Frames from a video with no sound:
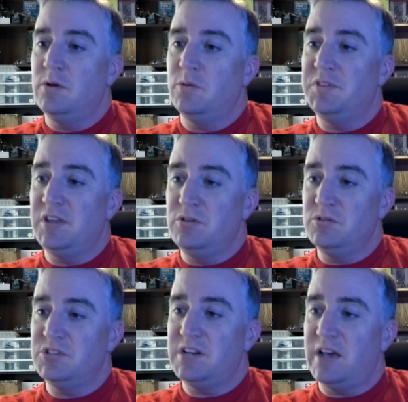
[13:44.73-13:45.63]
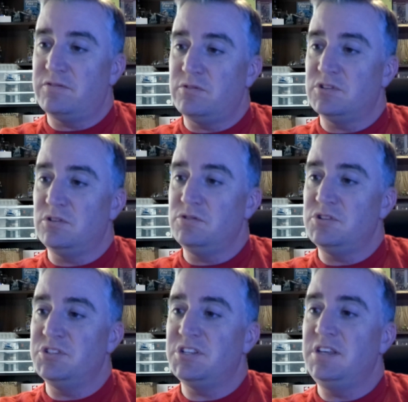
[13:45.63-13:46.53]
when they use it after
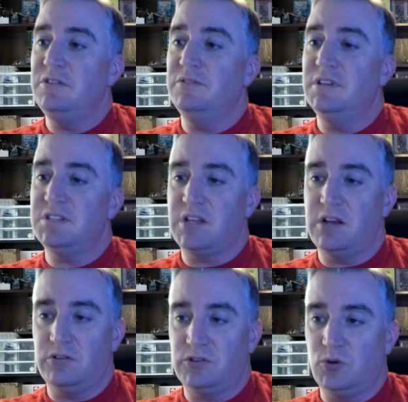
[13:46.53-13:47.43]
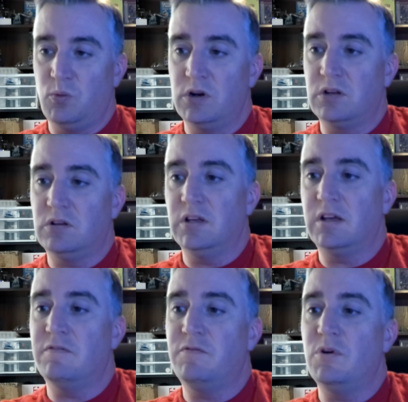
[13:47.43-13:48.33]
resolutions, heal this character one click
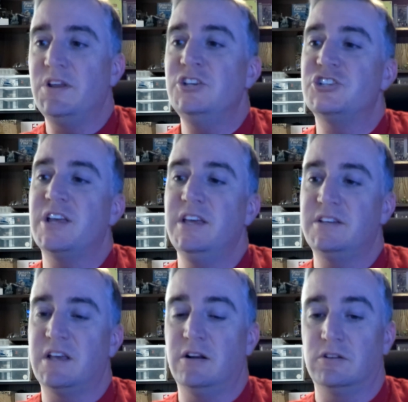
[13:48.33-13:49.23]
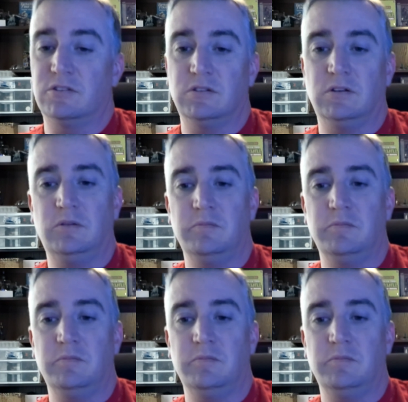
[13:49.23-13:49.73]
for each hit character. Oh